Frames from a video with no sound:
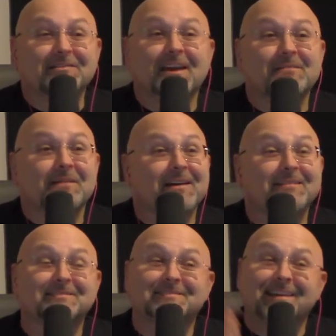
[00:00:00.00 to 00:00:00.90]
hey, man, that
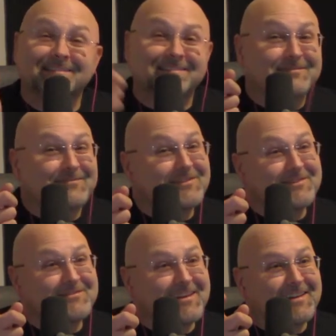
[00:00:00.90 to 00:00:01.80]
was, that was just for
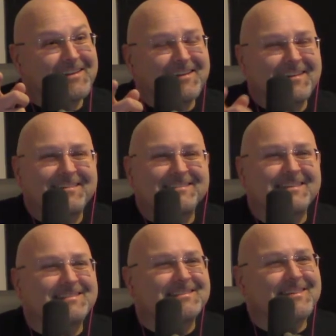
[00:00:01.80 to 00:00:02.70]
you, man. That was just for it's
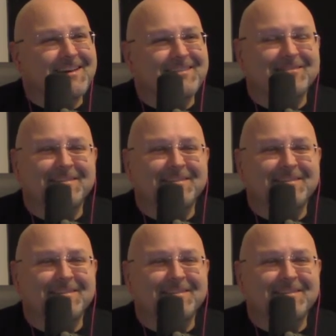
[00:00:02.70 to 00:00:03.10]
you. It's like, son of a